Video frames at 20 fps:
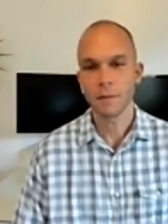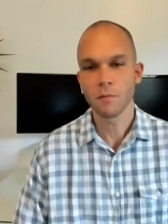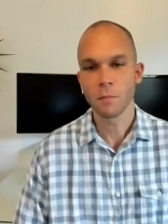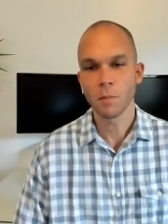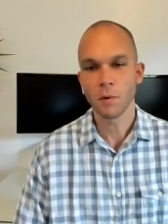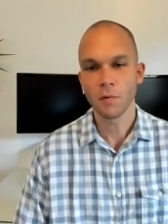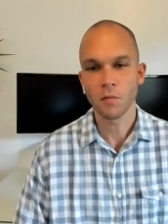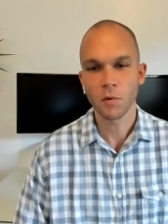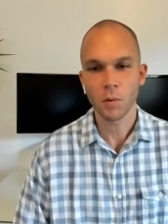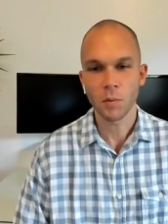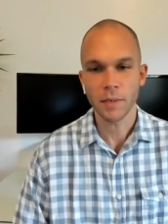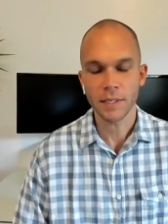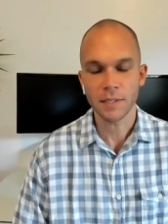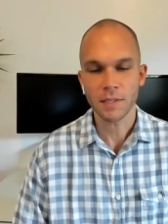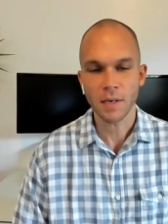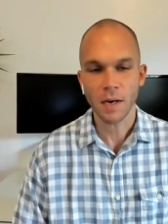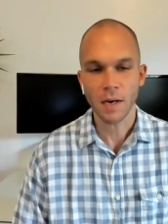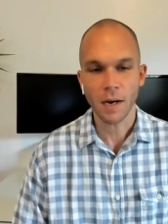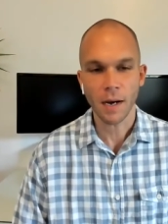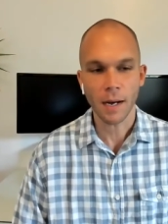before we get
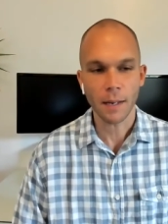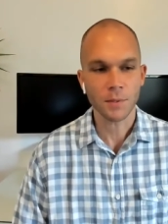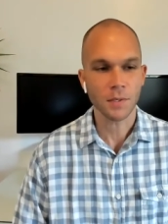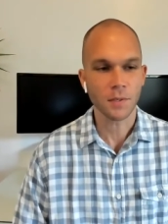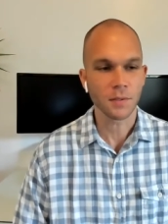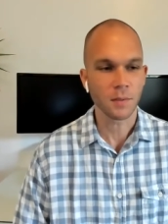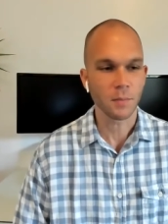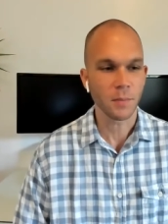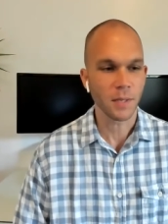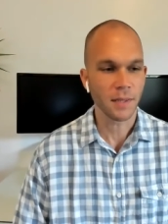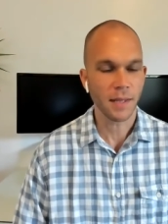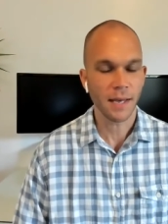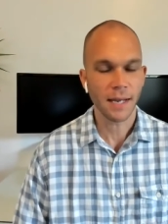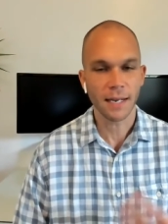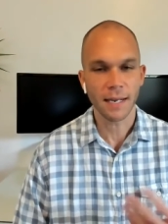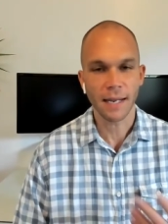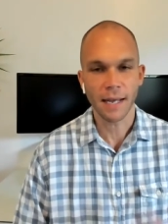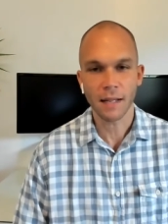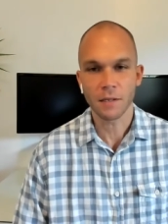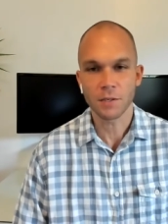to options, I mean, that
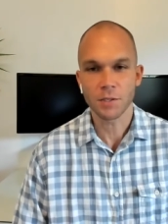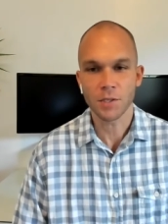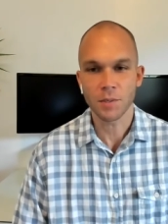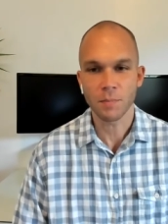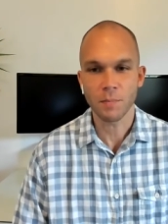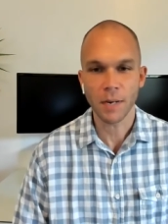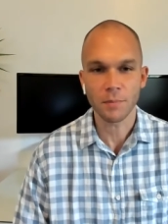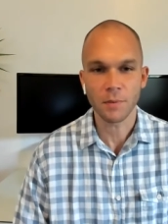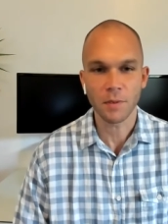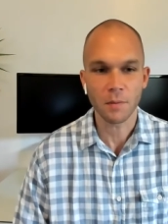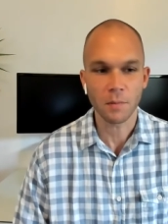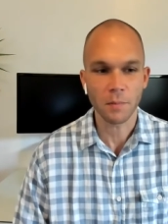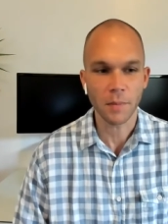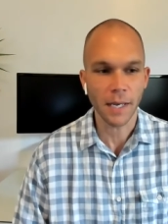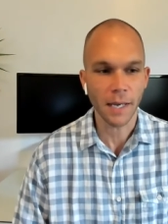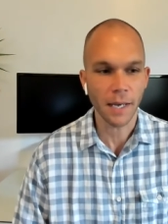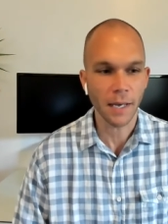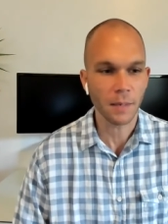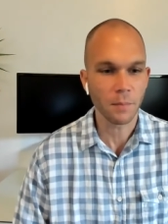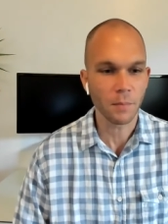analogy popped into my
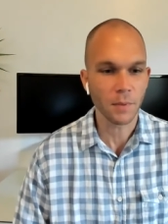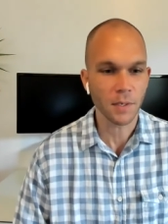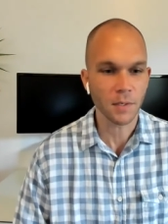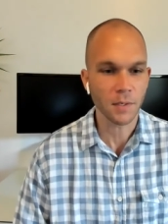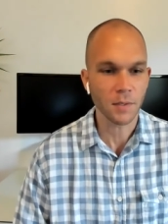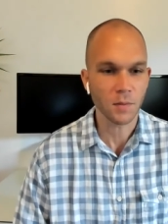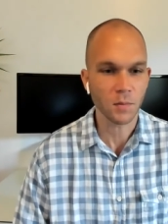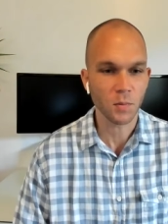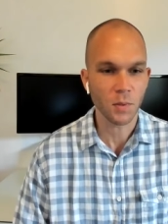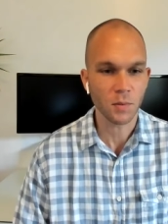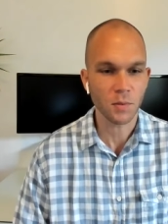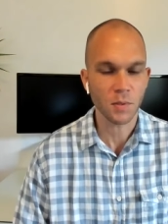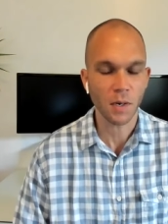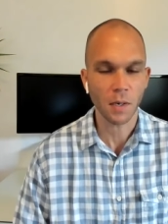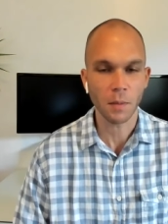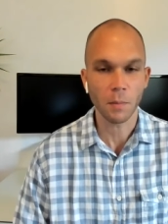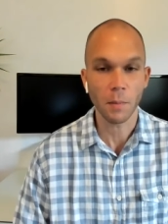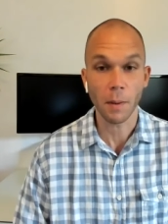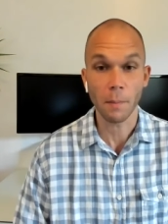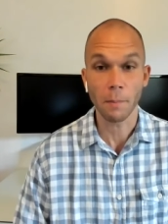head because we were
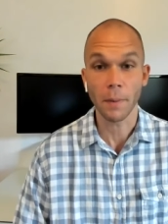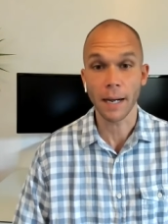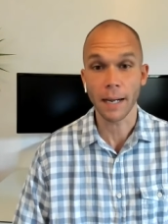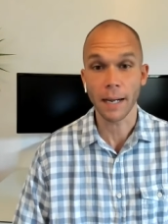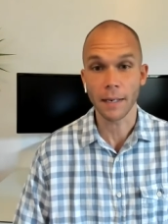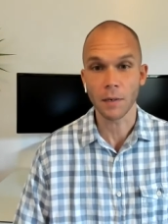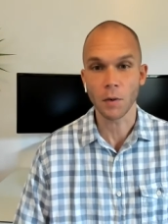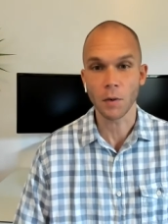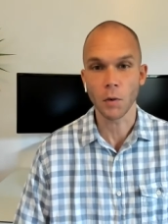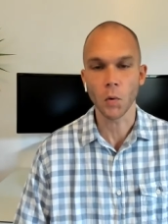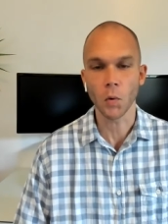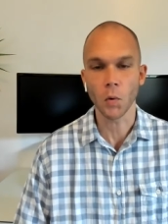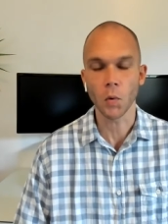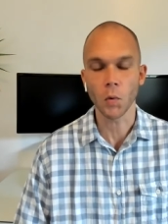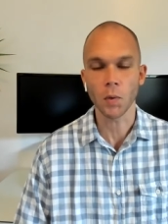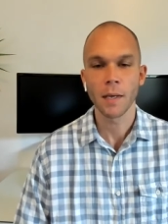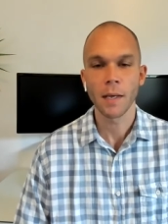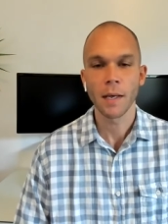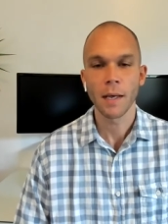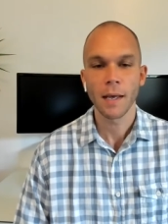talking about buy and hold.
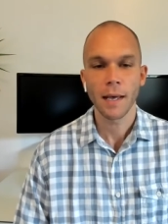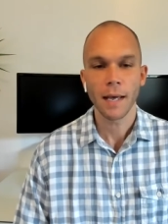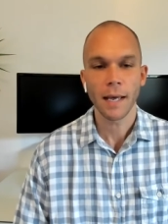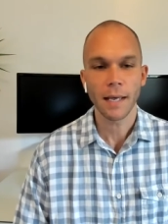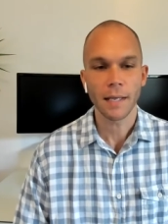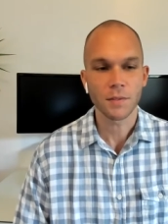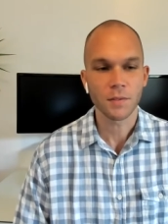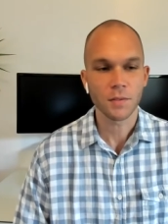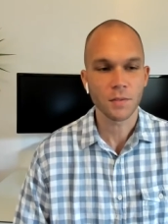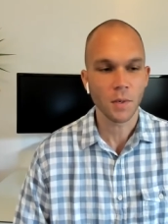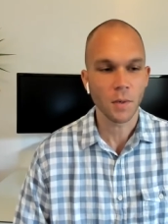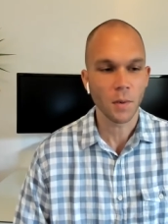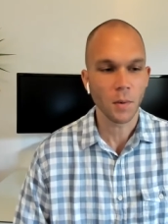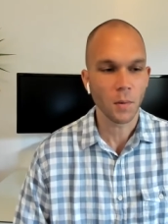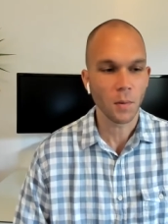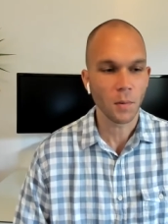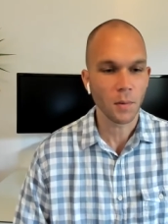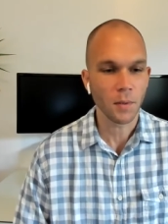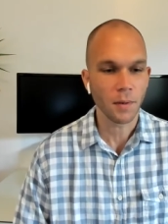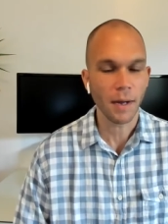And
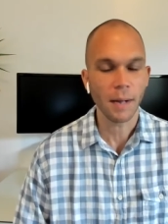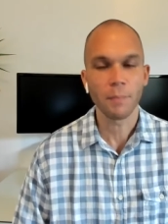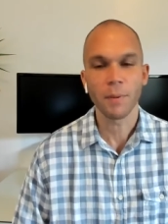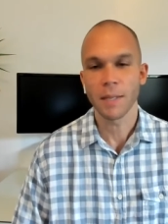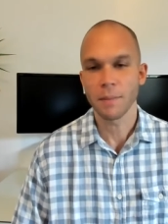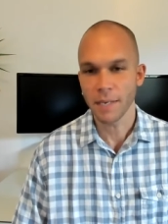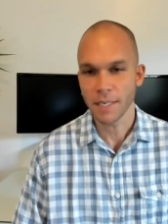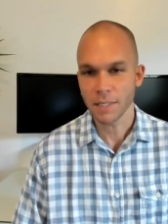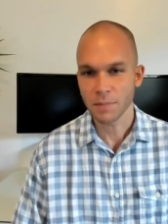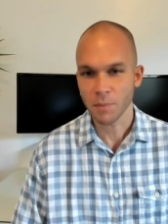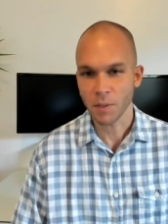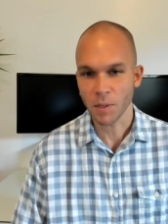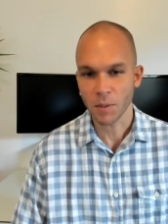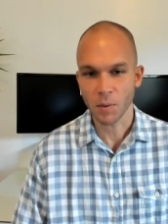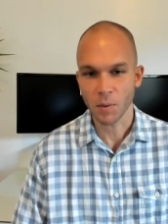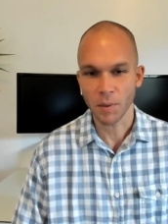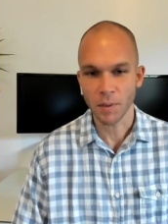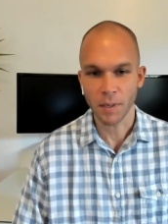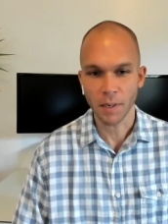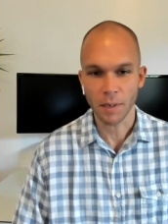so, you know, I played baseball
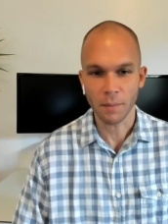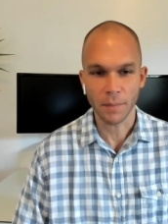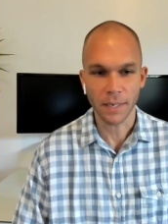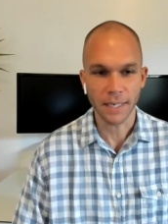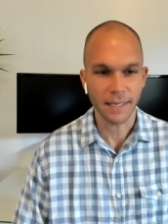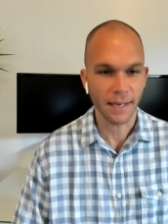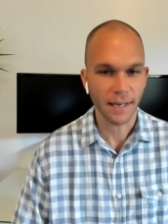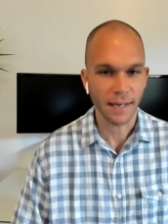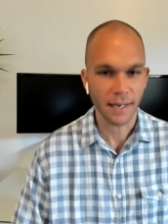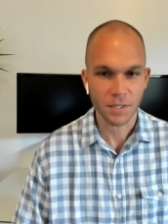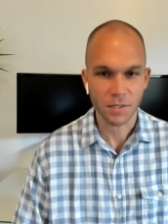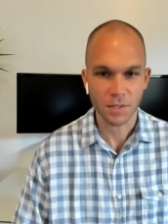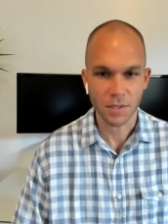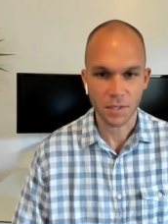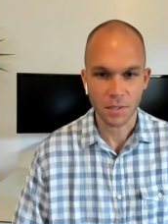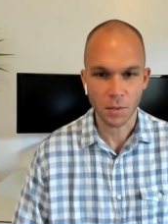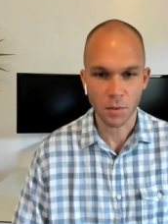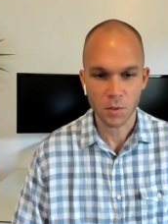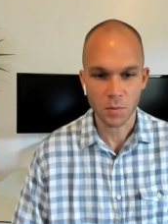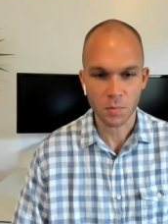growing up. My dad actually
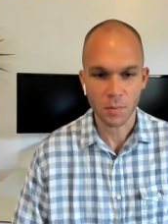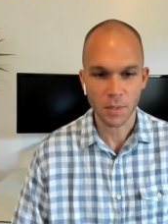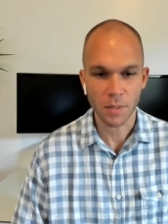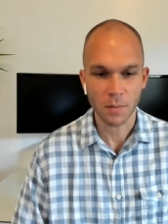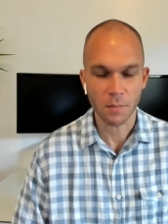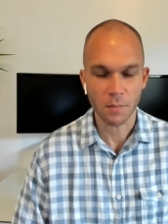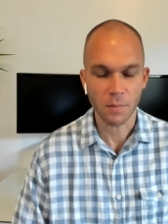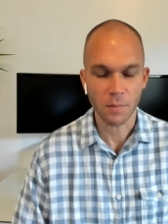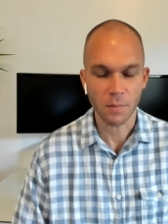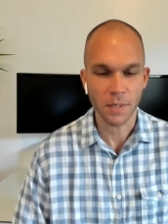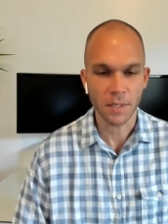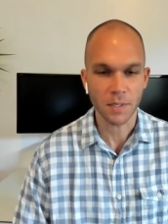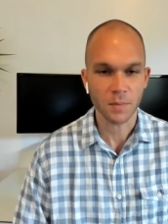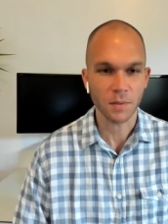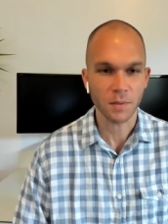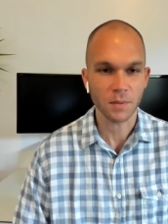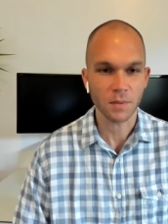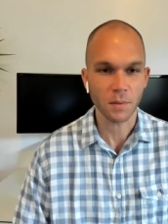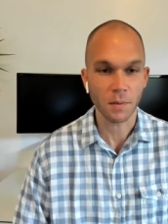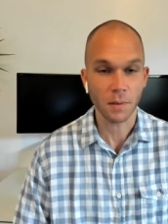coached me in baseball.
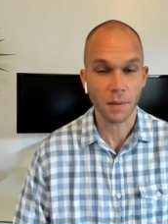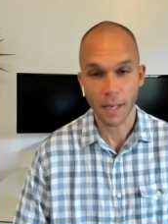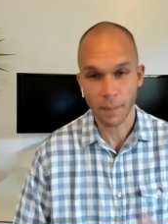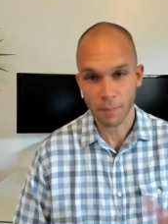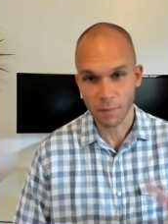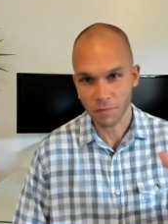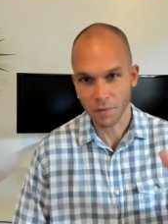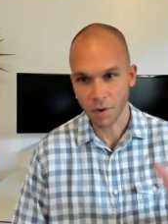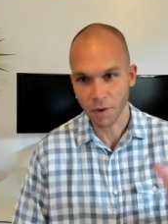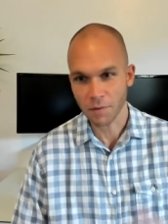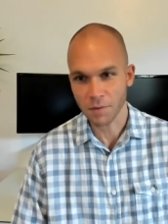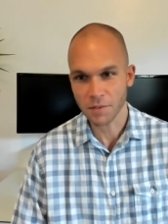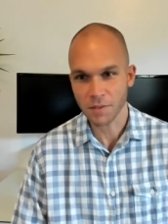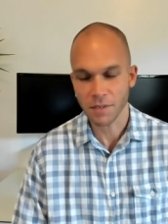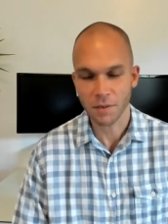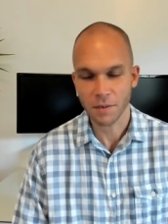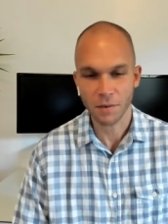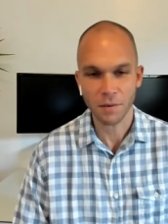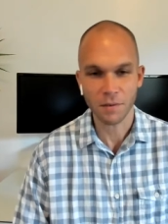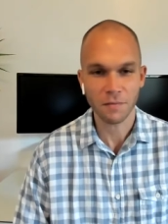So happy Father's Day
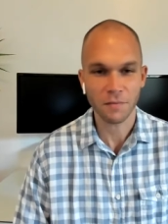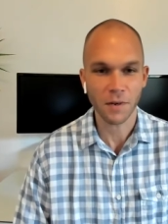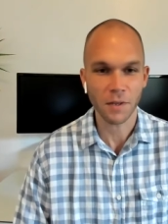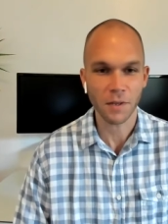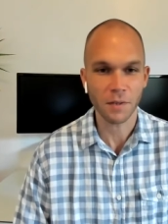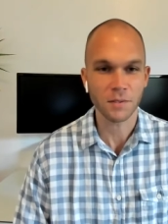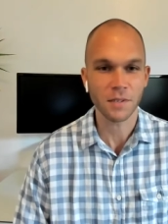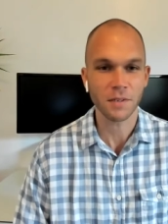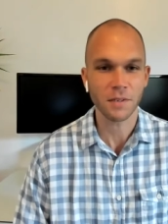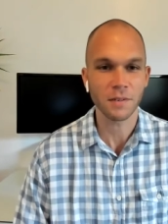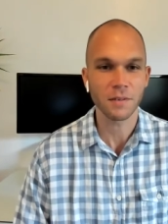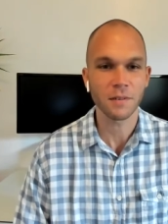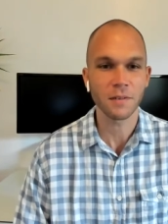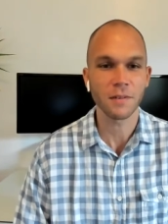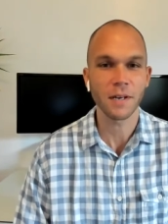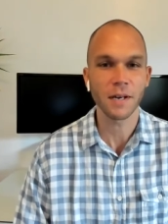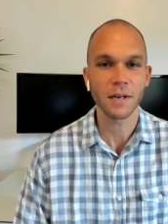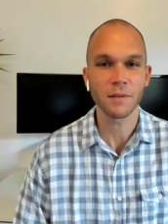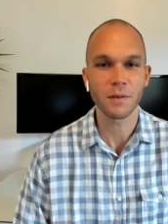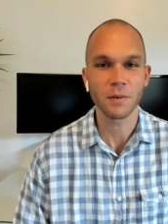to all the fathers out,
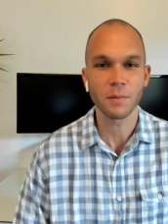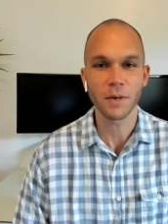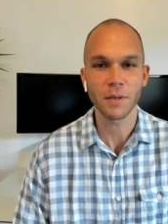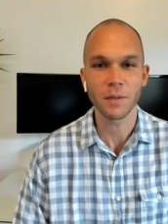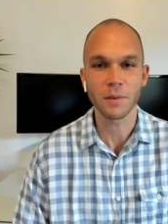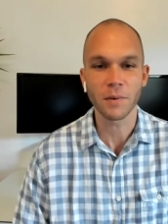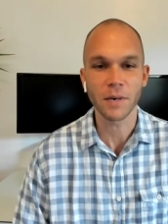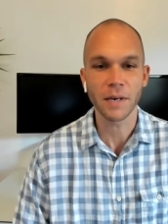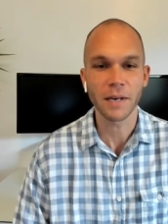out there, by the way.